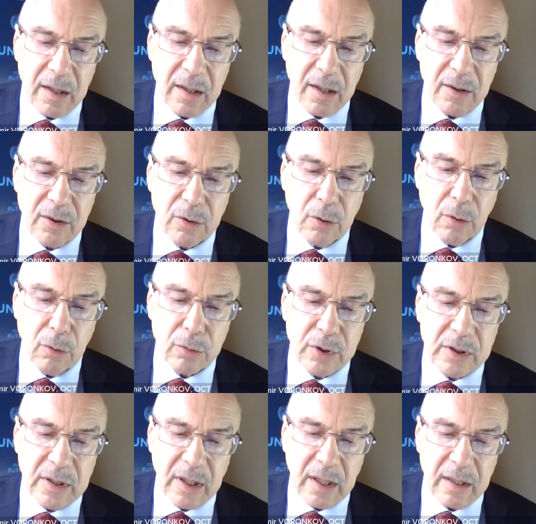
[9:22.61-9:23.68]
that no
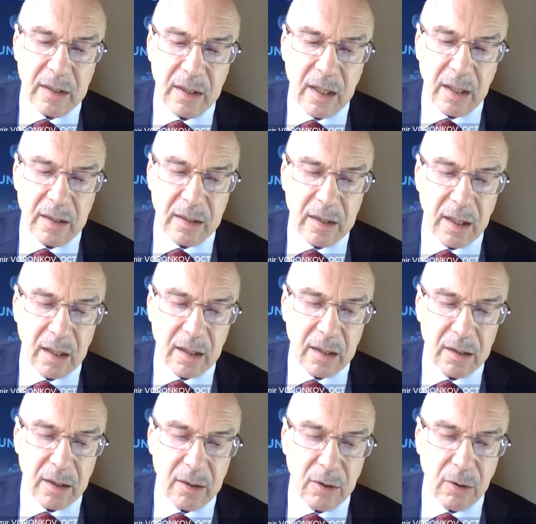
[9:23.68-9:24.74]
state can
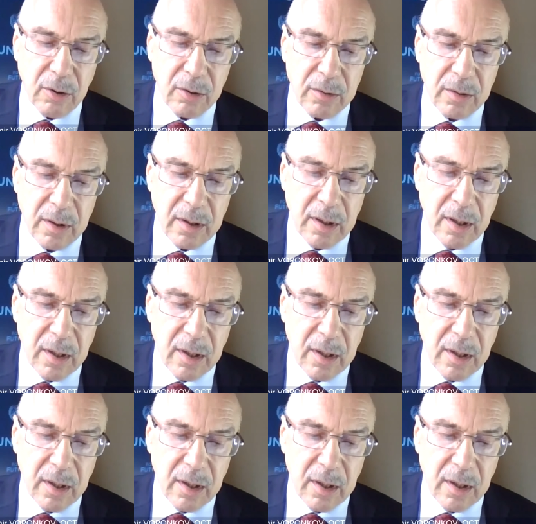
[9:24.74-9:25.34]
tackle alone.